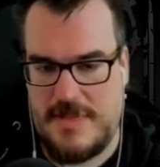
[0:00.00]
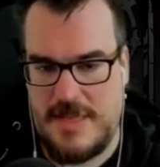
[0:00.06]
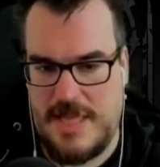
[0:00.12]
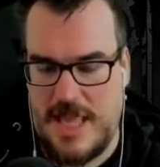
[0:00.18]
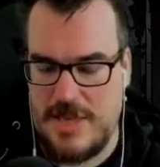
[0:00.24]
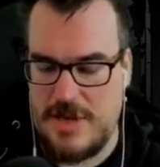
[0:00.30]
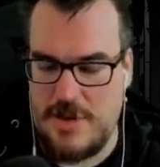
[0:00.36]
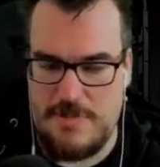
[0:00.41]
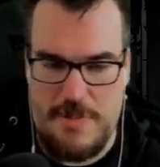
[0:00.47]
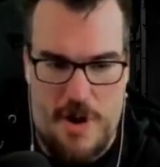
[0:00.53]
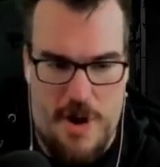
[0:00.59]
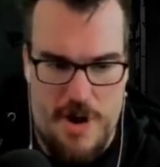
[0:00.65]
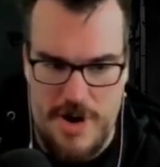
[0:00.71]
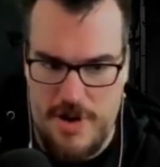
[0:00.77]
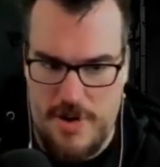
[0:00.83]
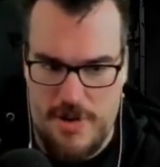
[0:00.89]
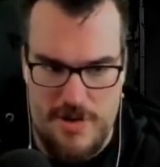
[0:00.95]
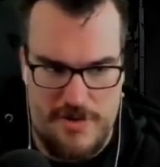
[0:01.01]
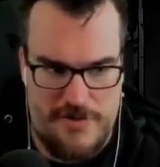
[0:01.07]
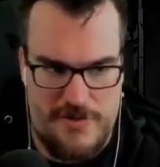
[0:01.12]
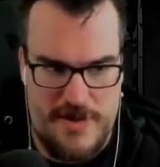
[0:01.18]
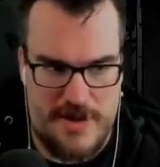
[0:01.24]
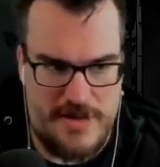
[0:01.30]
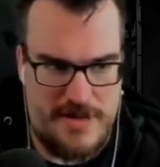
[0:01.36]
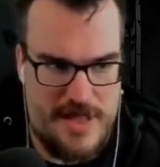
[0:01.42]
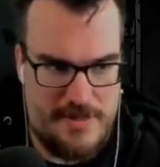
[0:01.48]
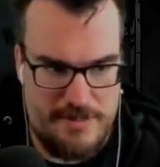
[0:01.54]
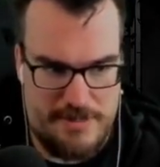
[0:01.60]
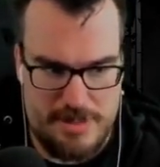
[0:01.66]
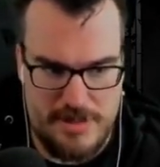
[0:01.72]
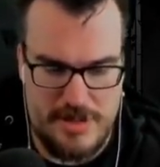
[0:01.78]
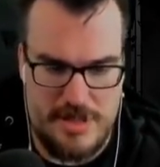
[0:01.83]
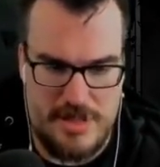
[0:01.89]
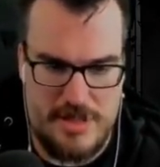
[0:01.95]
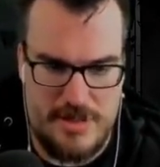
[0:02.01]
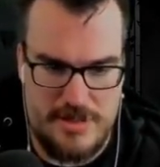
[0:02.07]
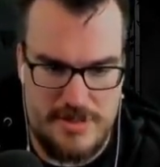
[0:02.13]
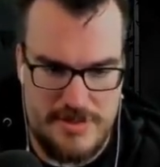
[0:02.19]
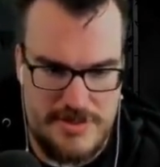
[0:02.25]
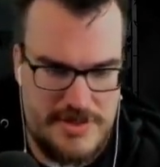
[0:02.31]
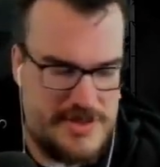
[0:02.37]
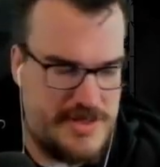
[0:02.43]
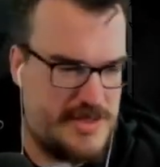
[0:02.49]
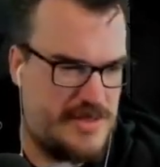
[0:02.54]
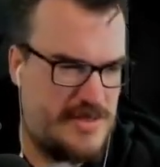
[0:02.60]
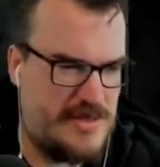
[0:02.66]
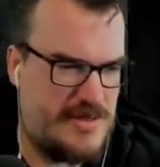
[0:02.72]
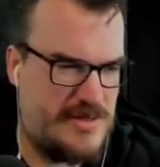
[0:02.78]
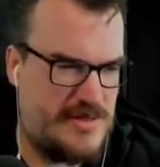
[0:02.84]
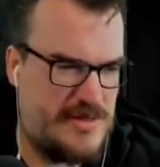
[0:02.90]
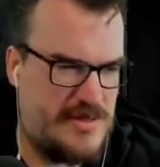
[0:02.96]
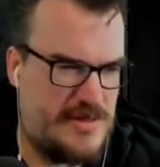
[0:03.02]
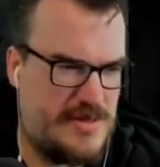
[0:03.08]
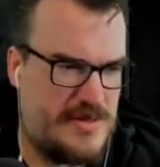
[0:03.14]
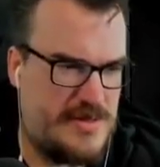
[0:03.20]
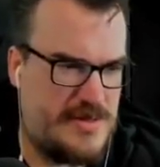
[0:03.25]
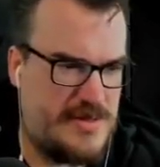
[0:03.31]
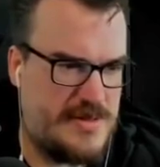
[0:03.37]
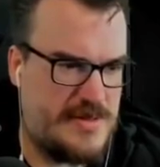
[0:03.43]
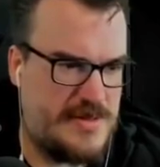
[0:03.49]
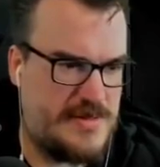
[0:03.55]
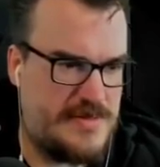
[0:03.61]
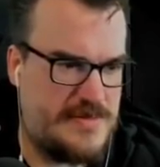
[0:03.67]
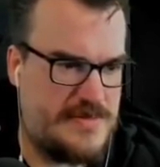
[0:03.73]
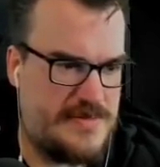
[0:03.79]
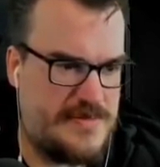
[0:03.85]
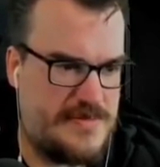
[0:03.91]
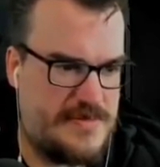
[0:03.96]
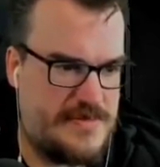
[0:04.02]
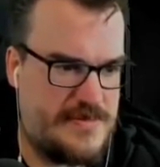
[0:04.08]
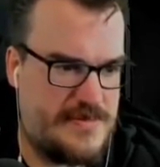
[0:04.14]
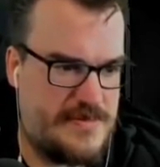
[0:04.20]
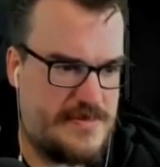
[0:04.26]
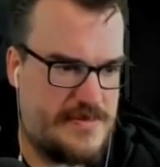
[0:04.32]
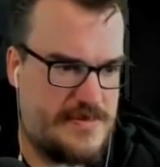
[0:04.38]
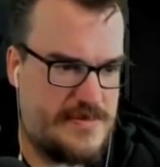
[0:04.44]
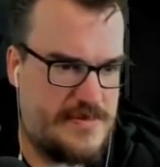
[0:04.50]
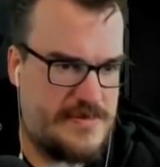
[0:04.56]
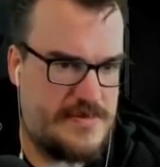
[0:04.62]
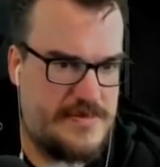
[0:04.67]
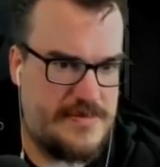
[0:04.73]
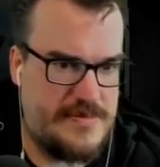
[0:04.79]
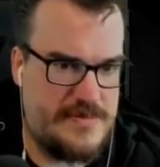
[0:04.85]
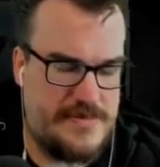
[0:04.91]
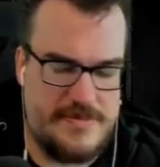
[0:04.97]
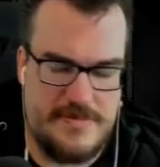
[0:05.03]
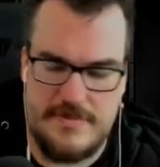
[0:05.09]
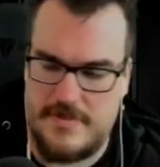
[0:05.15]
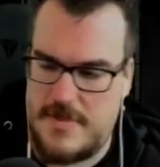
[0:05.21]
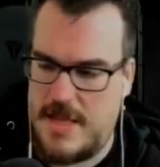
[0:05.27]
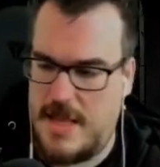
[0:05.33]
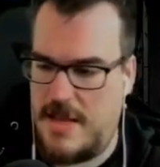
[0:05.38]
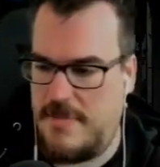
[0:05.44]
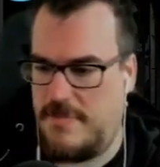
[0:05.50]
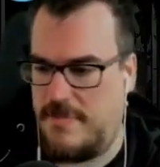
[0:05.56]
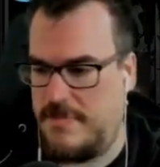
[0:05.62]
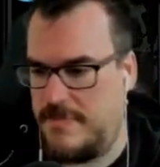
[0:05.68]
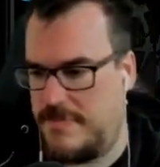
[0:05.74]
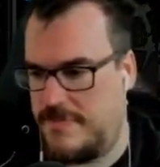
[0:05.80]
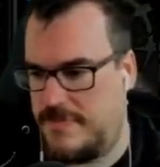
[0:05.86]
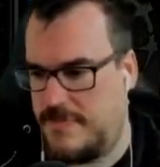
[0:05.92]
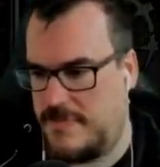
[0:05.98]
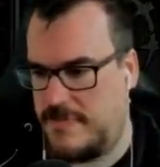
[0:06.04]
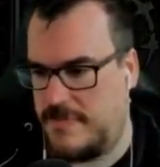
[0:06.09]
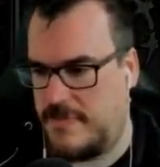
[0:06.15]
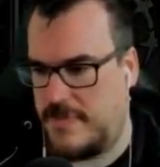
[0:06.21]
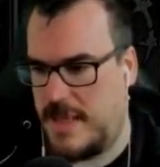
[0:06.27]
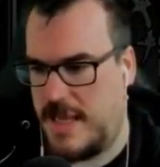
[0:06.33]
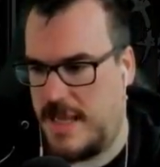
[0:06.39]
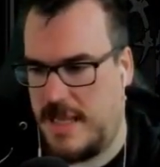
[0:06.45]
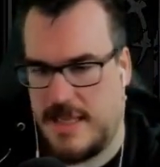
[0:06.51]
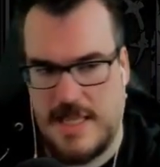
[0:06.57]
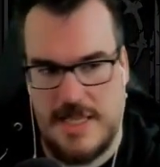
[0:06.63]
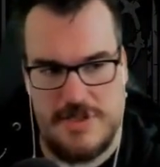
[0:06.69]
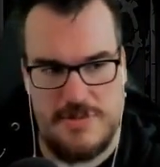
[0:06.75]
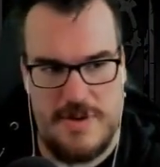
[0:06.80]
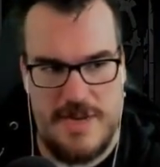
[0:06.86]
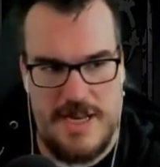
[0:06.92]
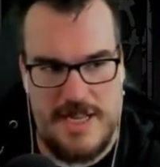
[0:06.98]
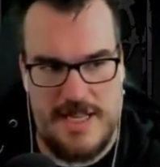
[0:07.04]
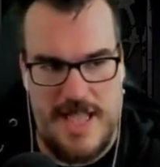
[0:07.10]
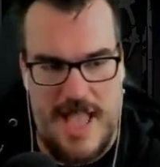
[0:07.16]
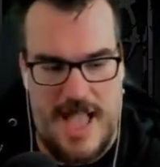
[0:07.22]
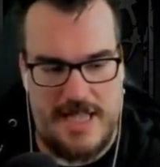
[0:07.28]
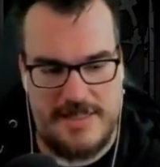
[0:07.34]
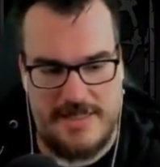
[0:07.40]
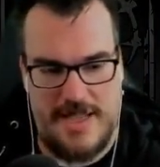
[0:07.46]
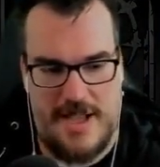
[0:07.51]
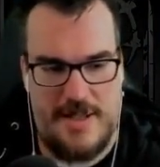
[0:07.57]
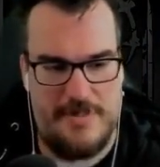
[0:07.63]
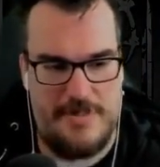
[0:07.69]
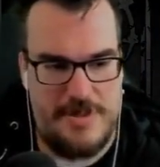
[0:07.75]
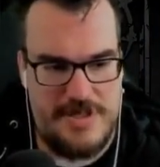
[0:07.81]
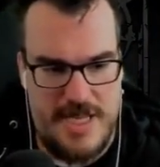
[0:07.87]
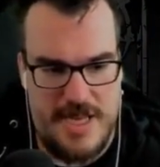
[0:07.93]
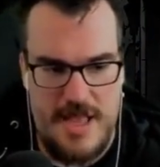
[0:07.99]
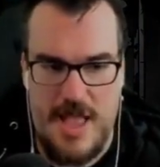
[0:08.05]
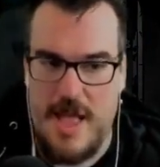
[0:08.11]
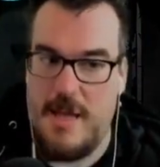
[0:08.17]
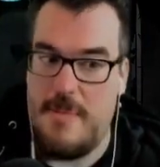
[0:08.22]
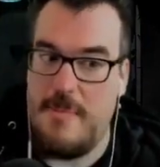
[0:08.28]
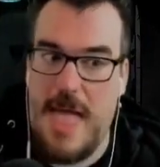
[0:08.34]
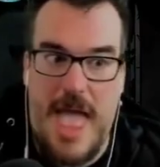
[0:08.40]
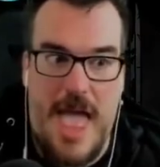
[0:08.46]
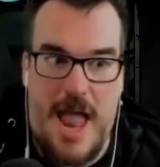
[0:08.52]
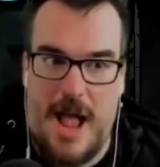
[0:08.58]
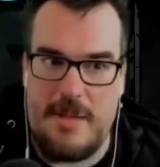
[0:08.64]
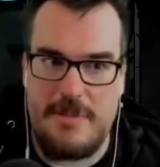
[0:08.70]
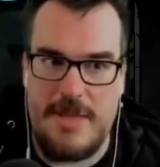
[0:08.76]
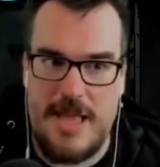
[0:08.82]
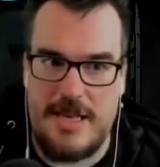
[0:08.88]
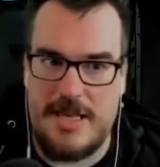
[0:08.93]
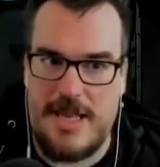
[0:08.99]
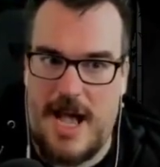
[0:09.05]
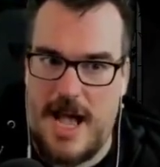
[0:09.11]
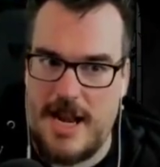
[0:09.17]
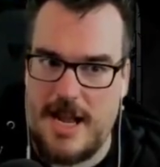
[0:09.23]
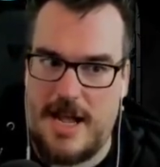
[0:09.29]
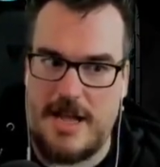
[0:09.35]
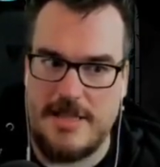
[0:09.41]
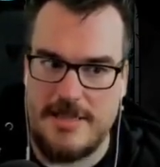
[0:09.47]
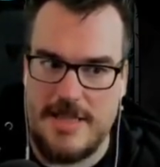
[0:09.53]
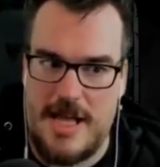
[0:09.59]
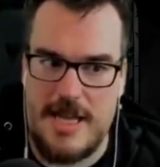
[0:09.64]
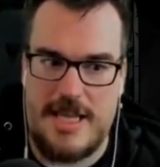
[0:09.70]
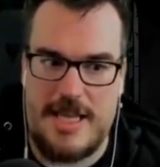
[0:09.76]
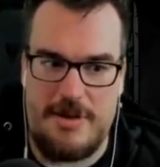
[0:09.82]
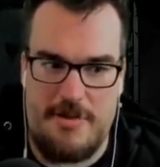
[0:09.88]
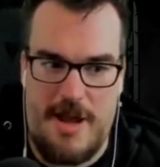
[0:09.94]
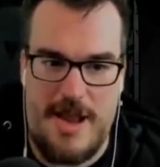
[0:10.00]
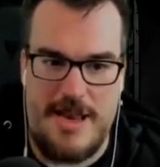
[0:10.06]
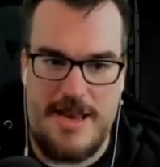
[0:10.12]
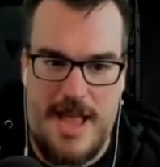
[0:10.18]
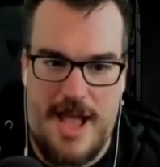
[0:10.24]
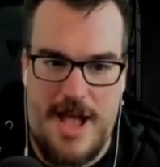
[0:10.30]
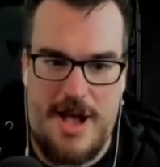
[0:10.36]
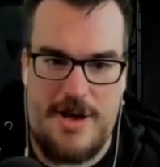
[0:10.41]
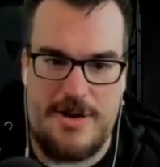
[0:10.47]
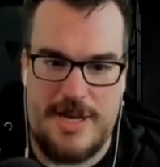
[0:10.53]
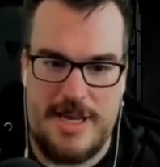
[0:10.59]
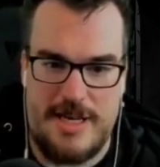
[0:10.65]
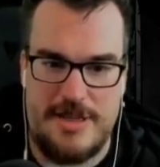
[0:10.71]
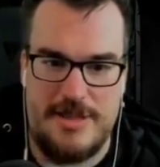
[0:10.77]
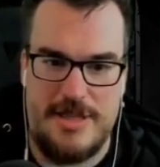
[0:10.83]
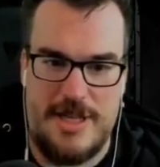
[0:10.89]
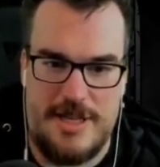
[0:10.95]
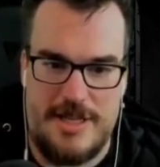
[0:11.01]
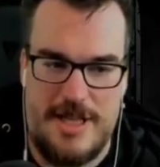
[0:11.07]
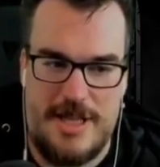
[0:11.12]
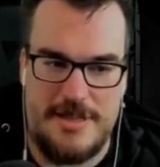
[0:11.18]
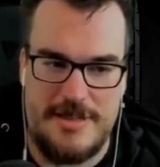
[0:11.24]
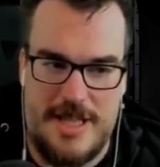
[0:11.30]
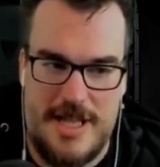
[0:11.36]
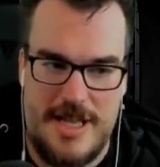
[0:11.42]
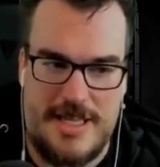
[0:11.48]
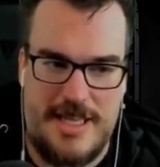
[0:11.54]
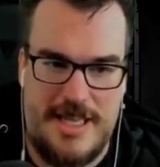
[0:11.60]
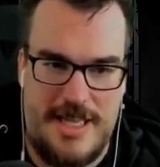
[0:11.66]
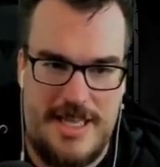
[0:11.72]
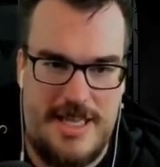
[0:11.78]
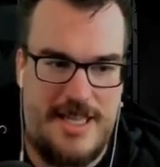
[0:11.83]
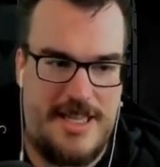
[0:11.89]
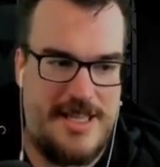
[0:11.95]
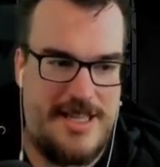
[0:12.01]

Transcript: Getting your party order fucked up blows. Yep. Okay likes reading. XCOM percent. Man, I'm getting kind of unlucky right now. Getting a little unlucky.